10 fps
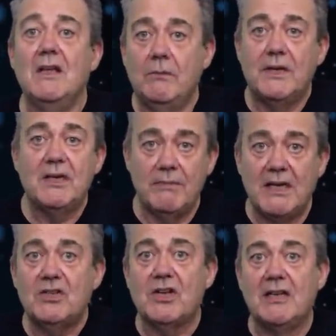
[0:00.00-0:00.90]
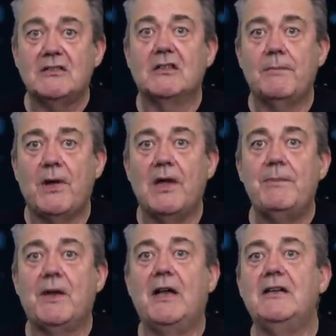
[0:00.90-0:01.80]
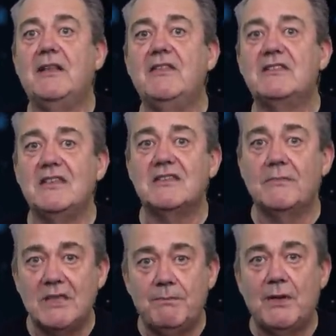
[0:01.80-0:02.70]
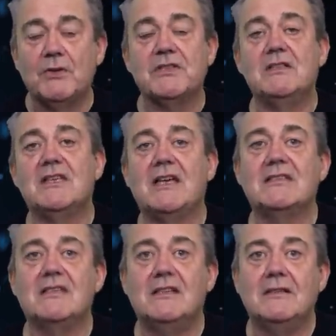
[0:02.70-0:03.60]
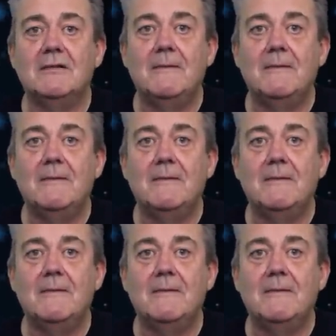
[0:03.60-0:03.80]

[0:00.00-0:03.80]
we commit a change to the pipeline and the system is built and tested.